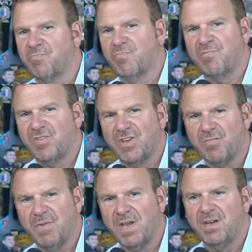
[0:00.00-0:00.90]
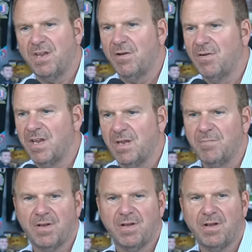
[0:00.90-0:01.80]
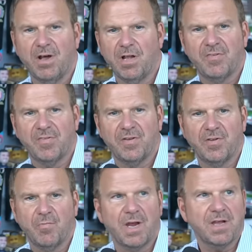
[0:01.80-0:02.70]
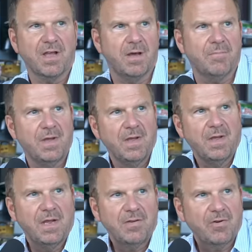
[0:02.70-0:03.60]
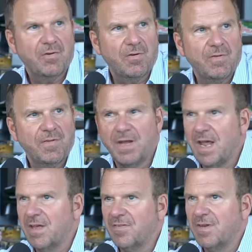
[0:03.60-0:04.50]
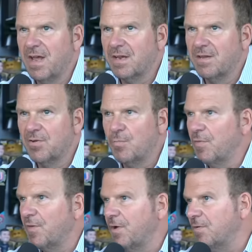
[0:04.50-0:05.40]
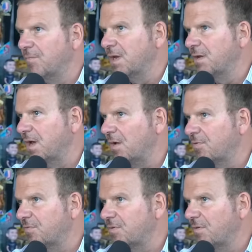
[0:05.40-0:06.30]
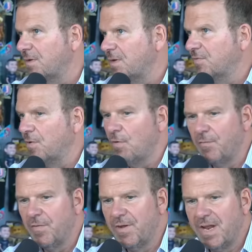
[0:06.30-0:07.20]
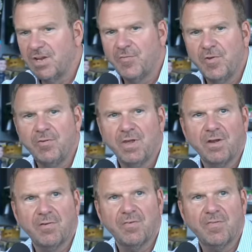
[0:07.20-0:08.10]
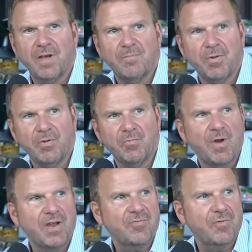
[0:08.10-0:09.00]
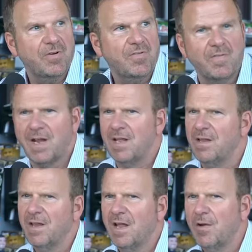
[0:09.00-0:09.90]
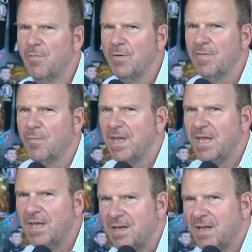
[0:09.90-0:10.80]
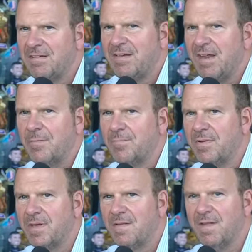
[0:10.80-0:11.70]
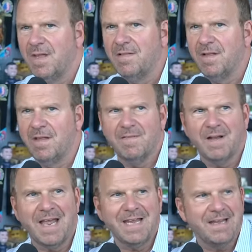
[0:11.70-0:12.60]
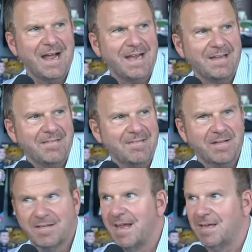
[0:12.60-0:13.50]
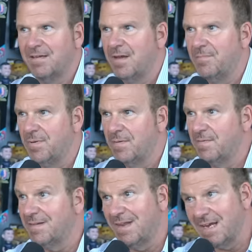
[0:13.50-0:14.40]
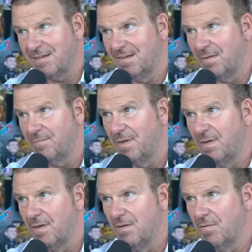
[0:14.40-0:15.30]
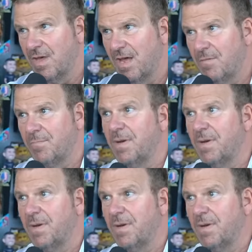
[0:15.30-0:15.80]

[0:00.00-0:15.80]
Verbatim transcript: six million a year in EBITDA, and all of a sudden you wake up and you're on the Nasdaq and you're worth a hundred million dollars. So over the next few years, I build restaurants, and then I, I re- then we hit a dip in in in the late '90s, the Why? tech dip, the tech dip. Okay, I mean the but